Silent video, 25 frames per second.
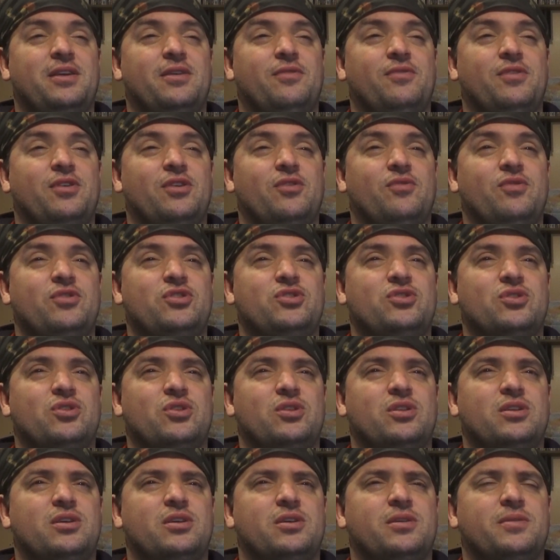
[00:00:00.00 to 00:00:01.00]

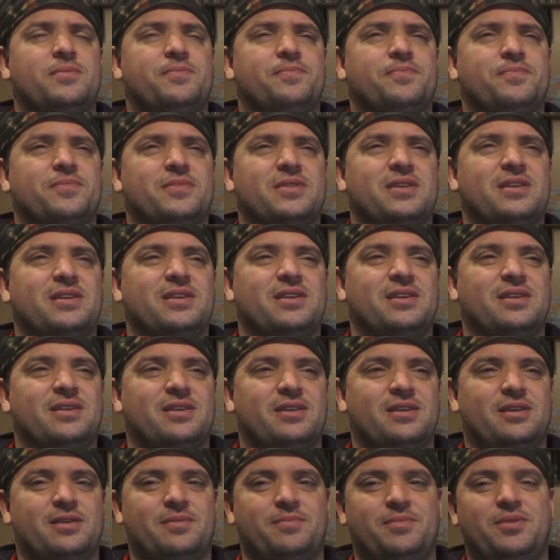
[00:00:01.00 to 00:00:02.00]
original
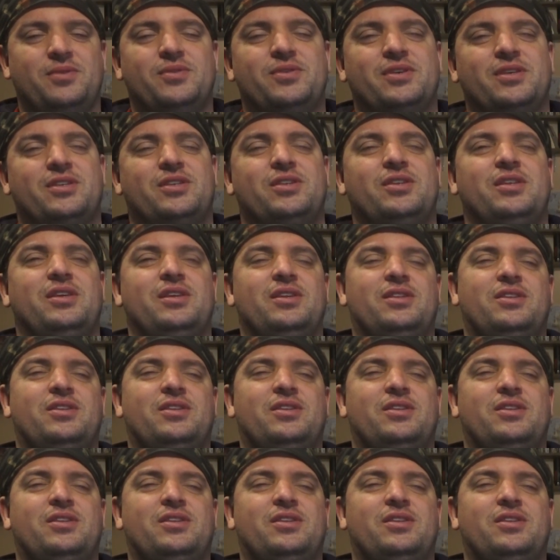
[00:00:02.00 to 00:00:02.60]
music to the